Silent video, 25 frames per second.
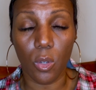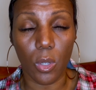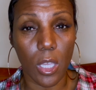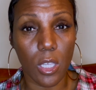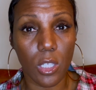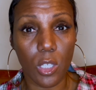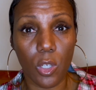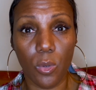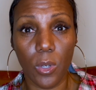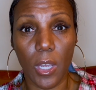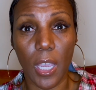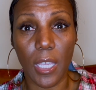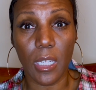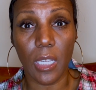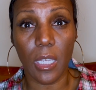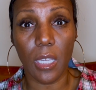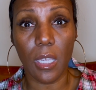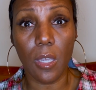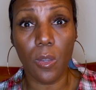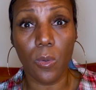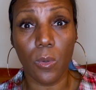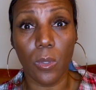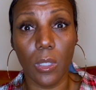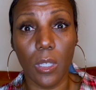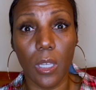created
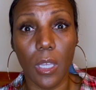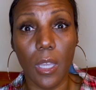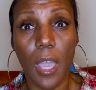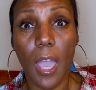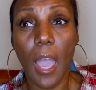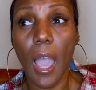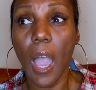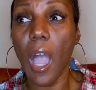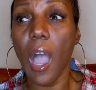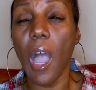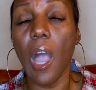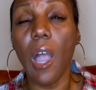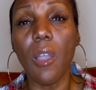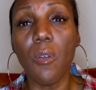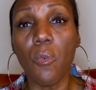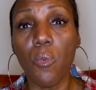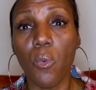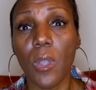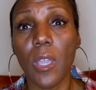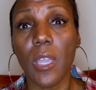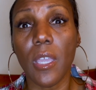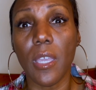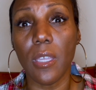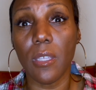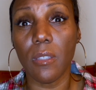equally. I
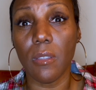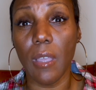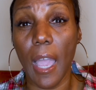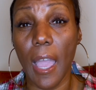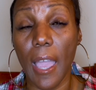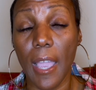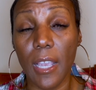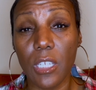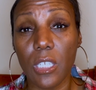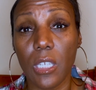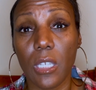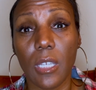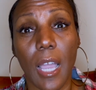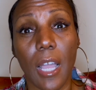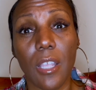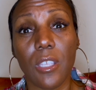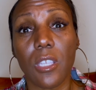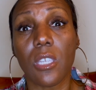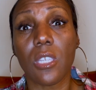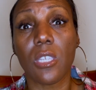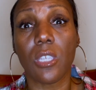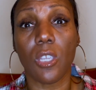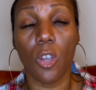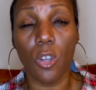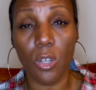went and I actually got
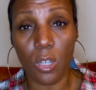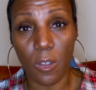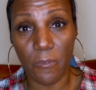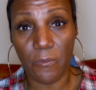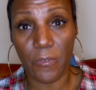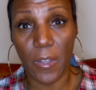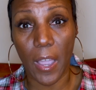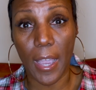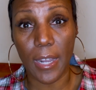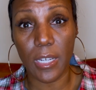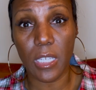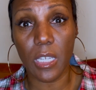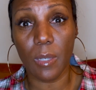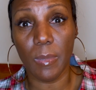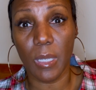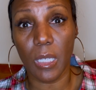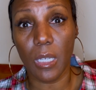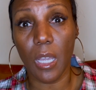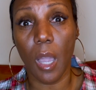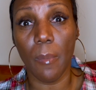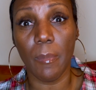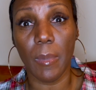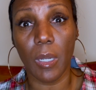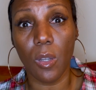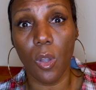certified to
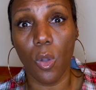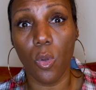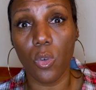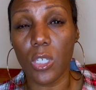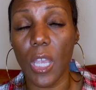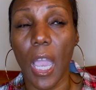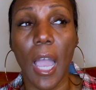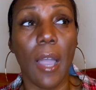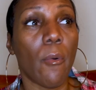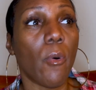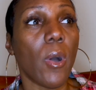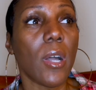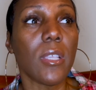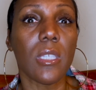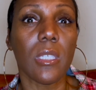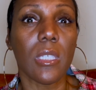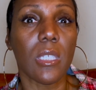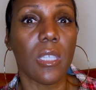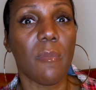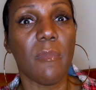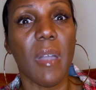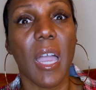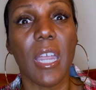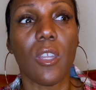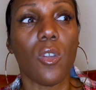become a coach. I wasn't
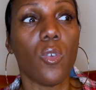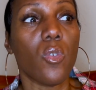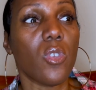somebody who